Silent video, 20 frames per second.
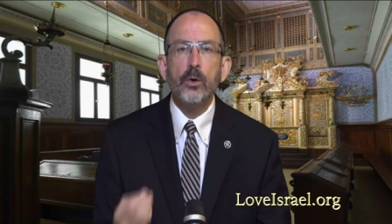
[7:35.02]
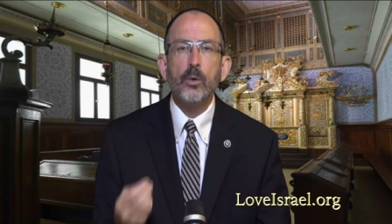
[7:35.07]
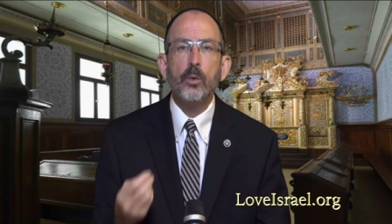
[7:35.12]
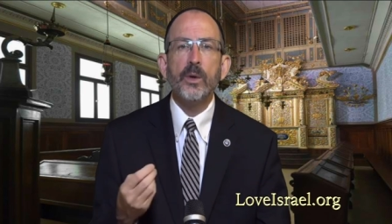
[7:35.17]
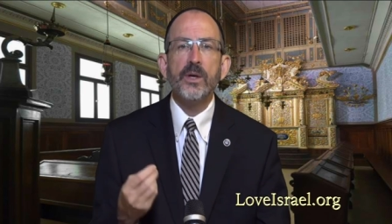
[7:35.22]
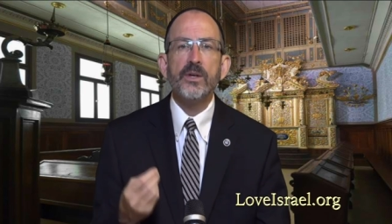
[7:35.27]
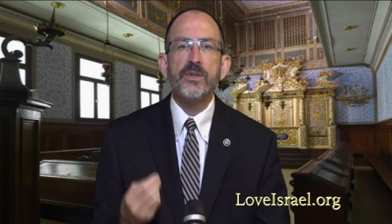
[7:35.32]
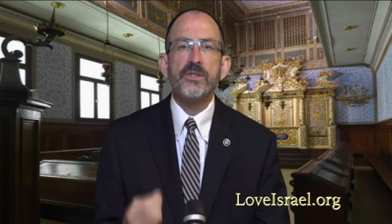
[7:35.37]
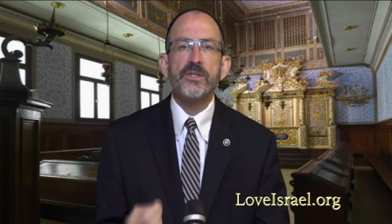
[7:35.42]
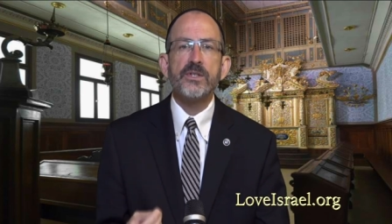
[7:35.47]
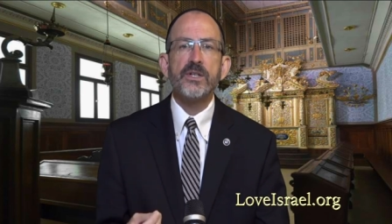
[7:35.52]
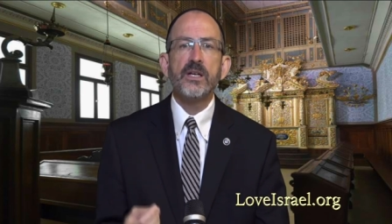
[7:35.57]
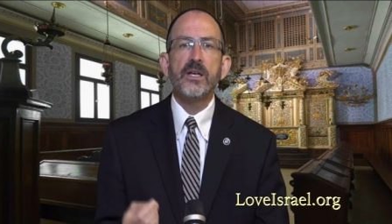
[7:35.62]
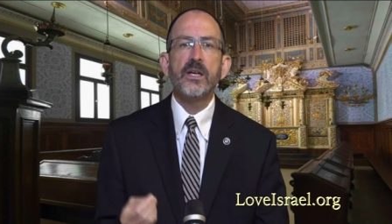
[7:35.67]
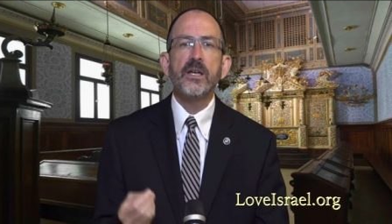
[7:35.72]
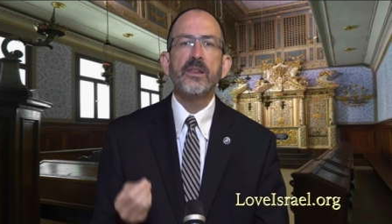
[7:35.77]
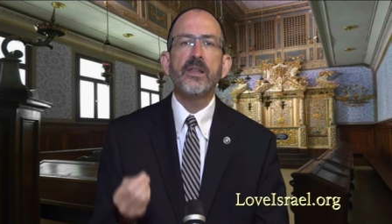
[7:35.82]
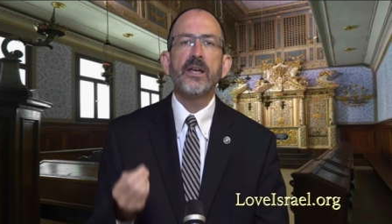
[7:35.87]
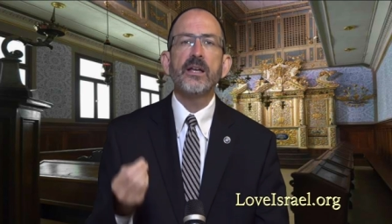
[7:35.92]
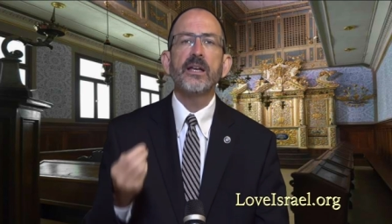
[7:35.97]
We
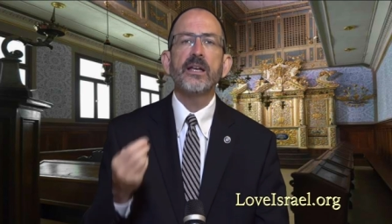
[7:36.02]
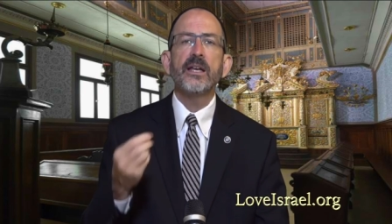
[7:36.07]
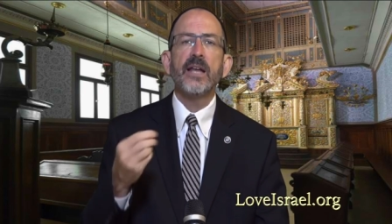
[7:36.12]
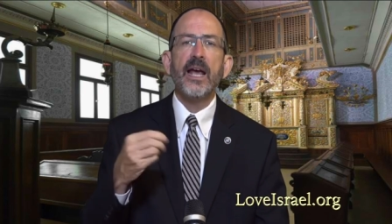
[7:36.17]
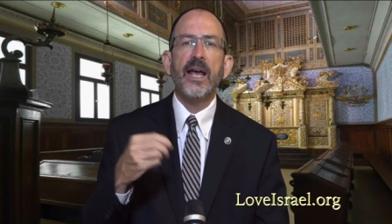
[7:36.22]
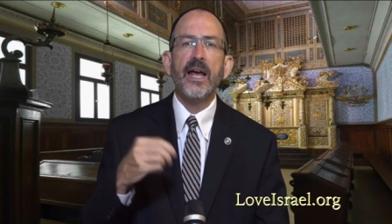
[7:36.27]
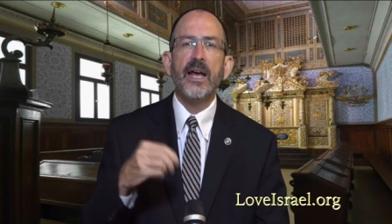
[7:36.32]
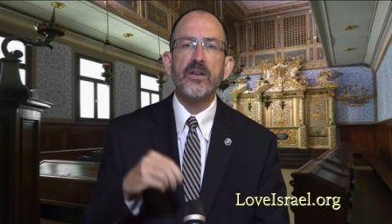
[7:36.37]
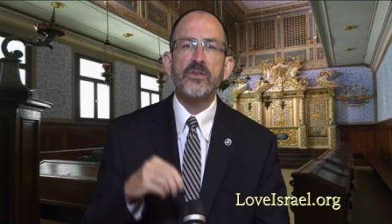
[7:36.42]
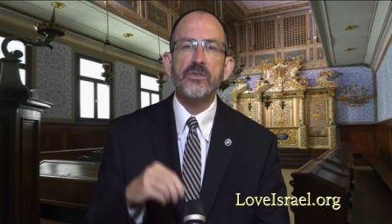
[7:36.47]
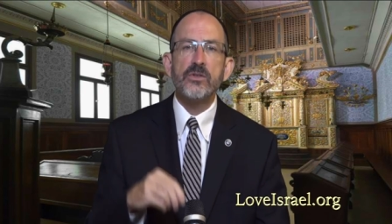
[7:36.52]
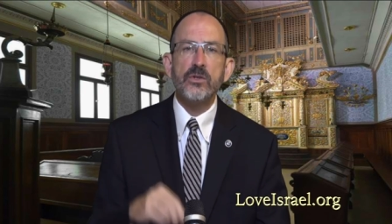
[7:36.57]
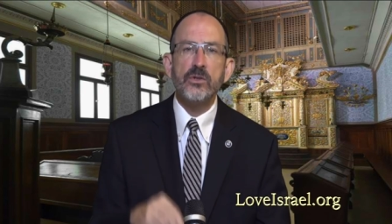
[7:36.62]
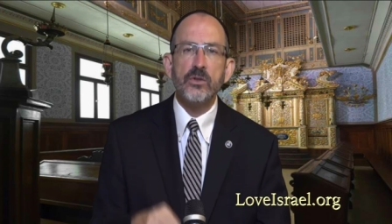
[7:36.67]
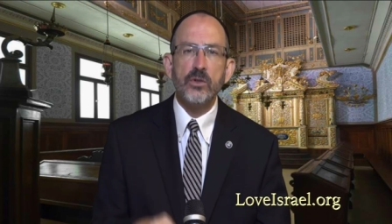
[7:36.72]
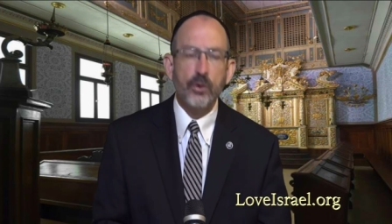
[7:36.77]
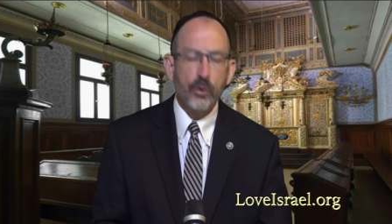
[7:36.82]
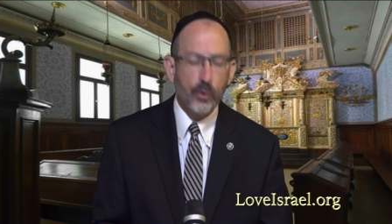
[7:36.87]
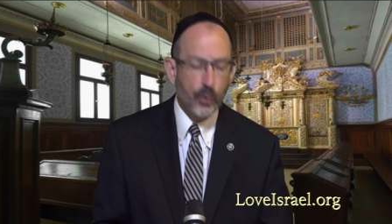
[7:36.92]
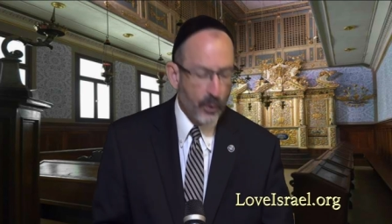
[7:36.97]
see that it has to
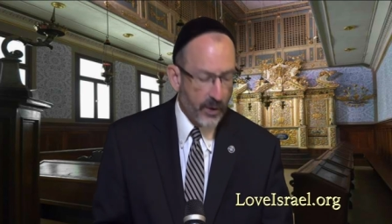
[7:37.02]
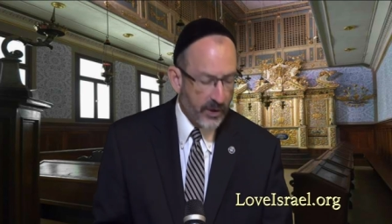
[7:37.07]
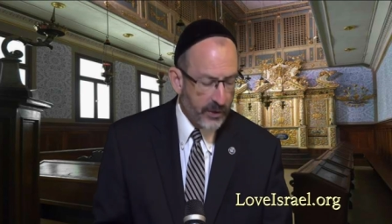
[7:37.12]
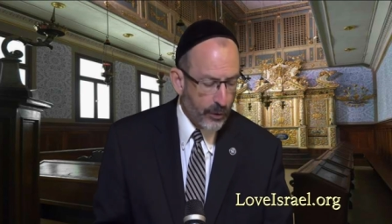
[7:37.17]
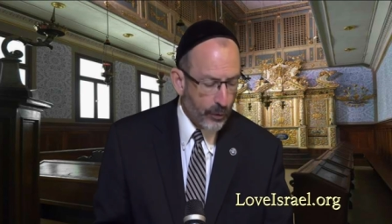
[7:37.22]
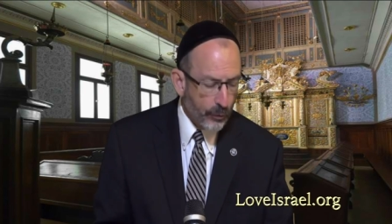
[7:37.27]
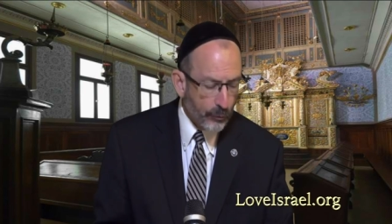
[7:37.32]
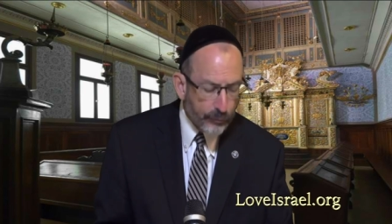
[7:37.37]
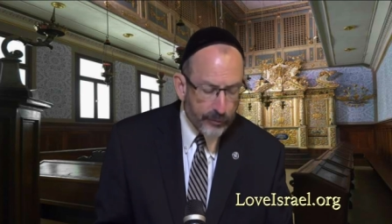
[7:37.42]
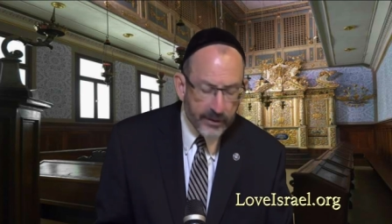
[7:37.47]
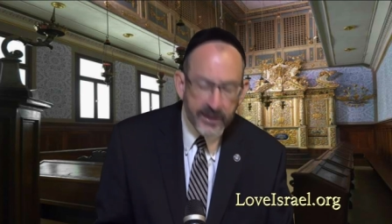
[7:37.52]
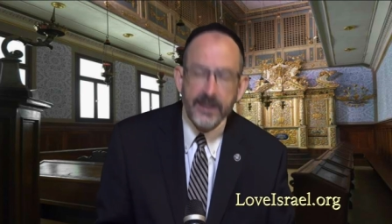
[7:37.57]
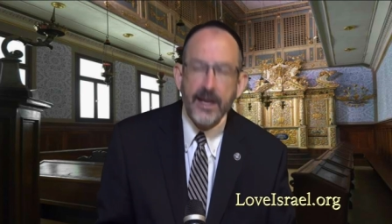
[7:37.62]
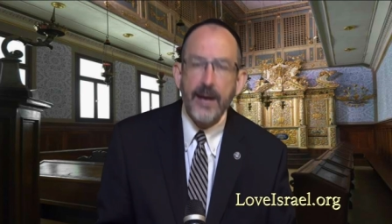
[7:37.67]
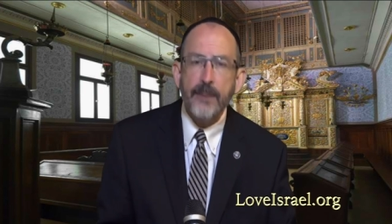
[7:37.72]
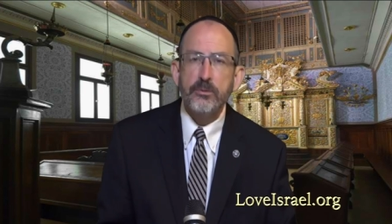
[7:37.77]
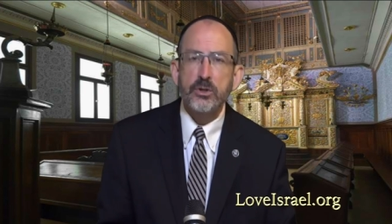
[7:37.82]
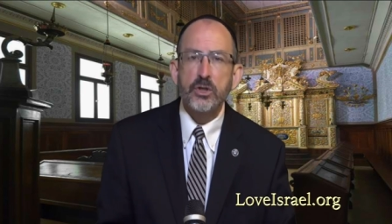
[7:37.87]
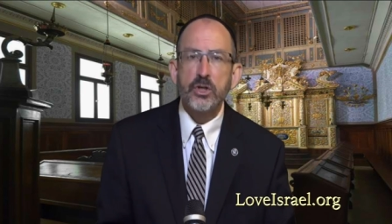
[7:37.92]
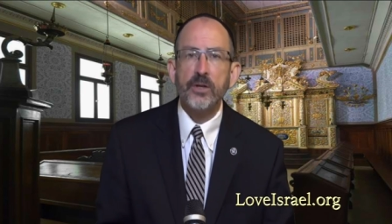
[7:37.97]
do with
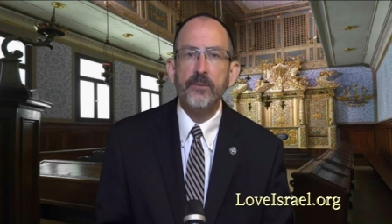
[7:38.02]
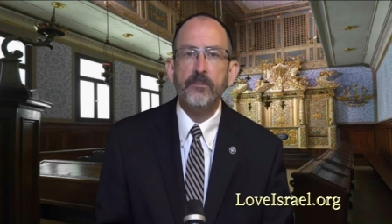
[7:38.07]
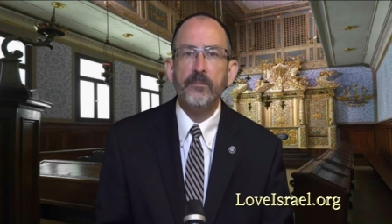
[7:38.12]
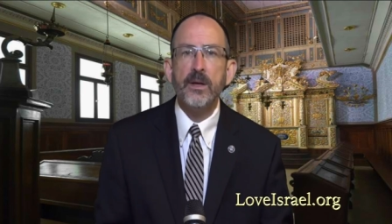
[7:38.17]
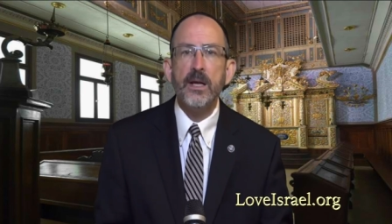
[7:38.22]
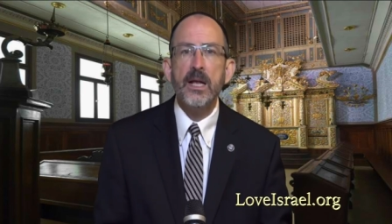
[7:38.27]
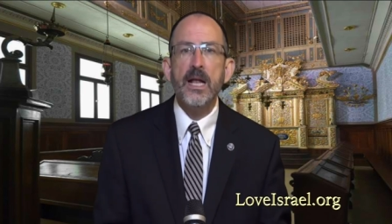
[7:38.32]
redemption.